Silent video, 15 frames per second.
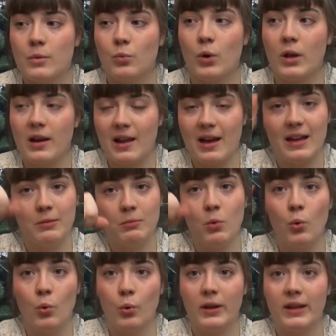one line
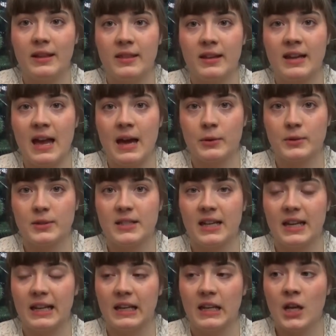more in the
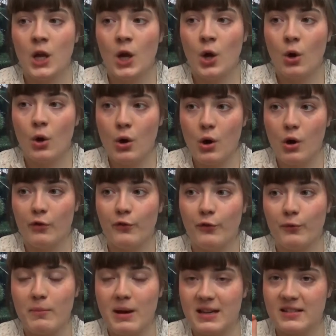counting
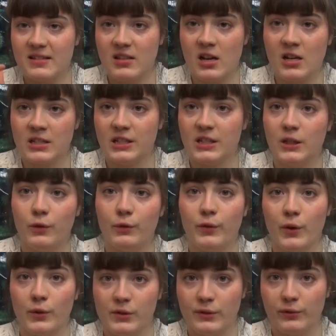of my started
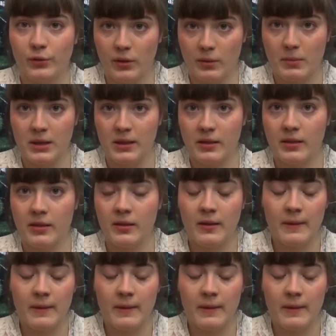UFOs for the month?